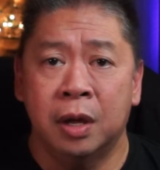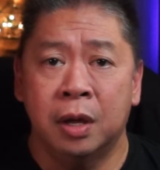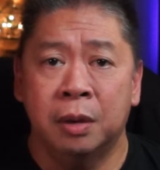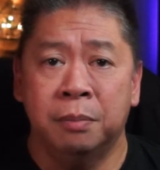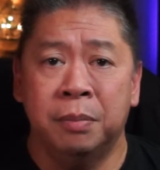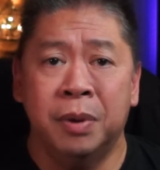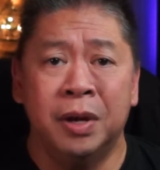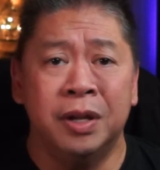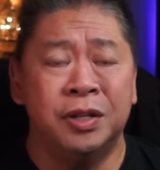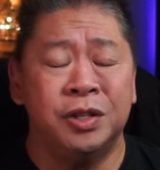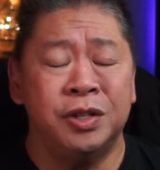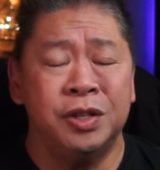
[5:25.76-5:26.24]

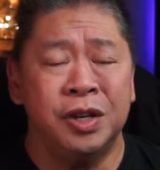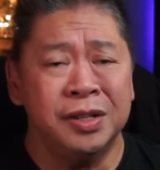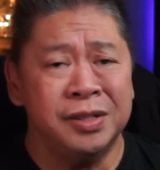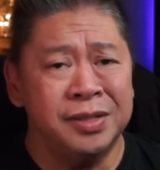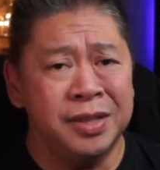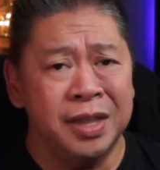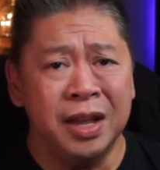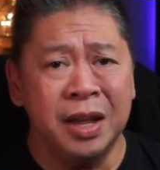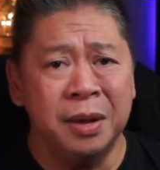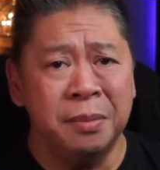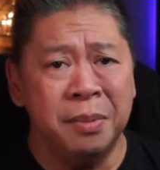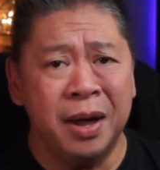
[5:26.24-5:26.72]
but just
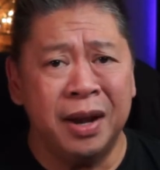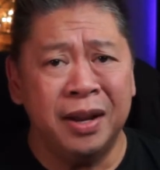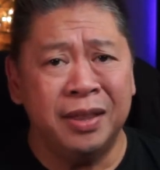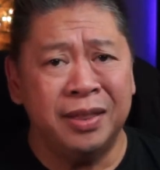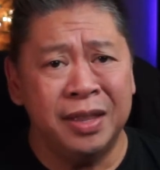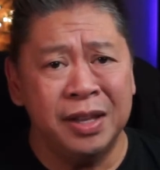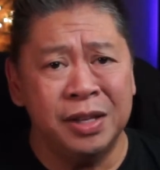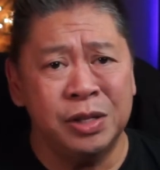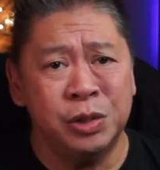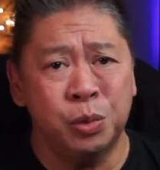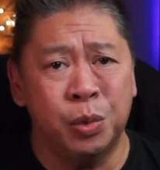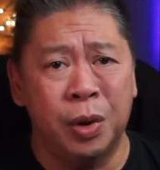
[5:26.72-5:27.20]
think about it
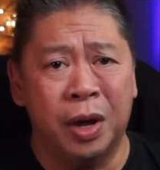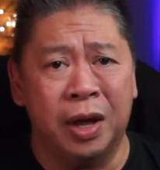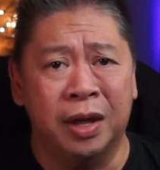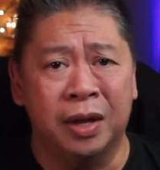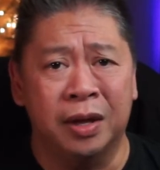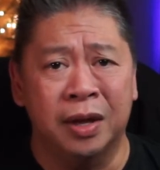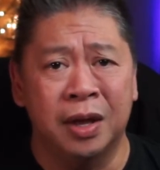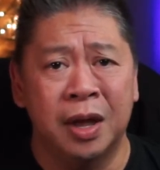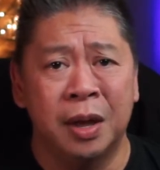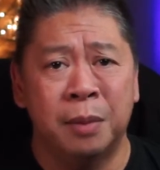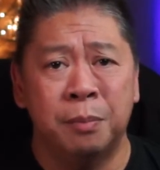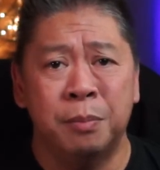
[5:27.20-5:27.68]
this
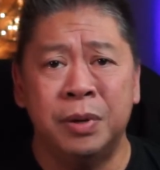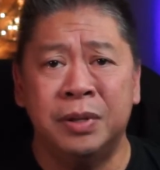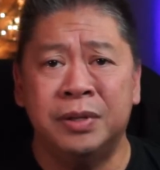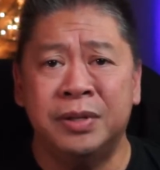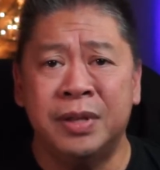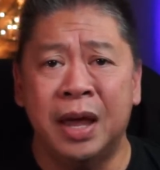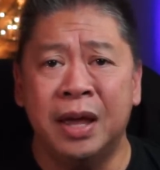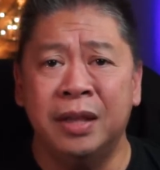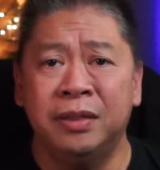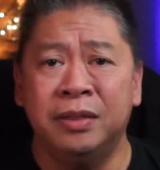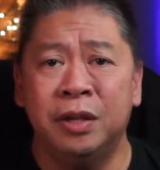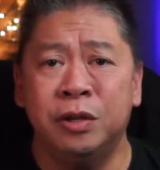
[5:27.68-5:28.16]
way
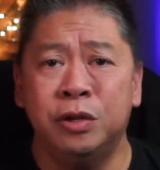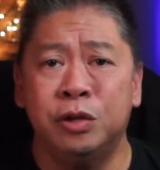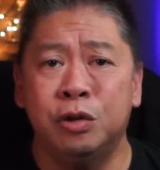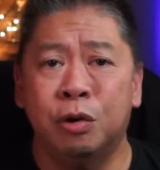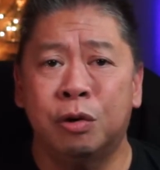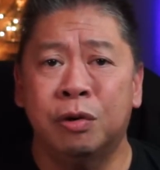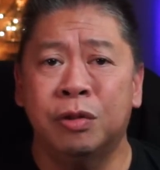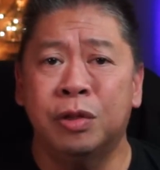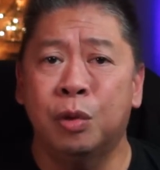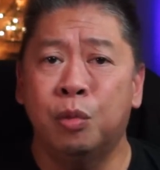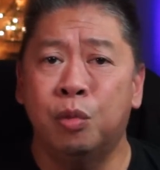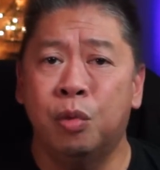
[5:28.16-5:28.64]
Pretend that
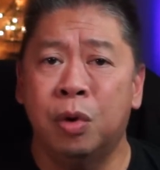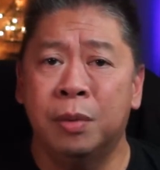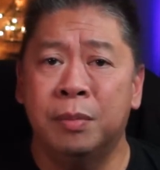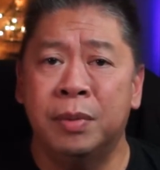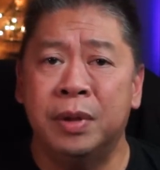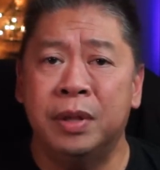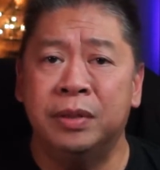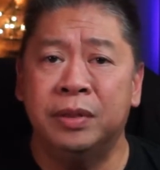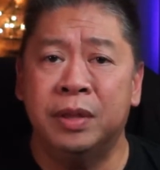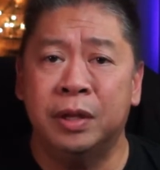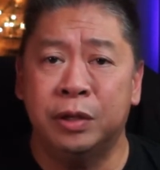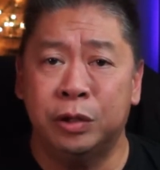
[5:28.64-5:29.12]
you're the
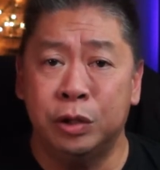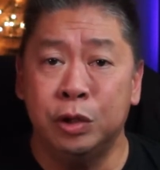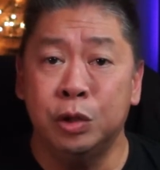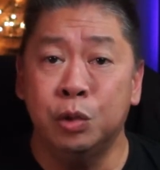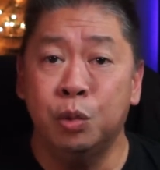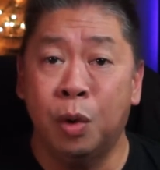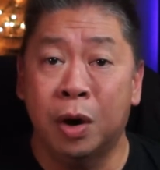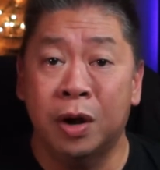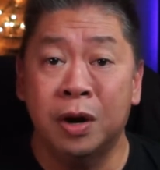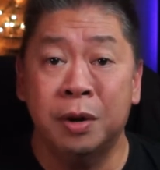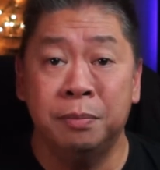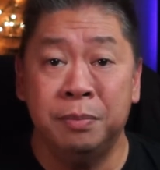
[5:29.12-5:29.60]
woman that you
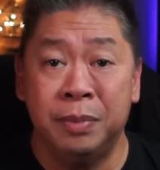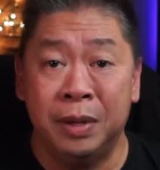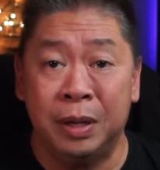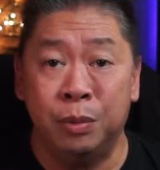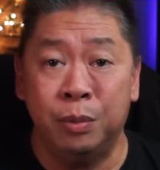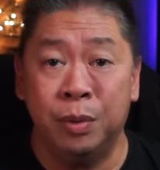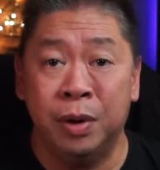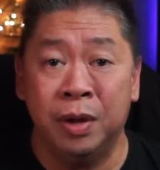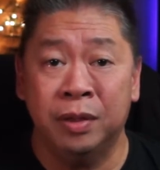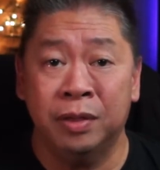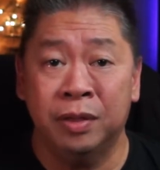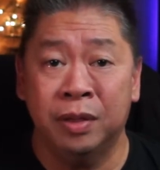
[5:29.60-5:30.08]
want to be
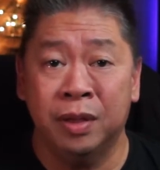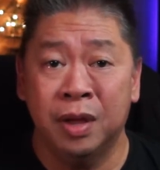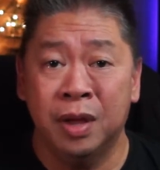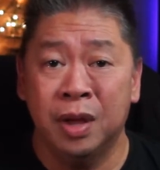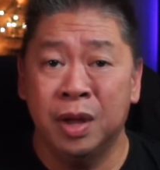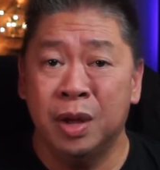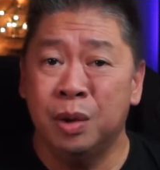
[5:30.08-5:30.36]
with.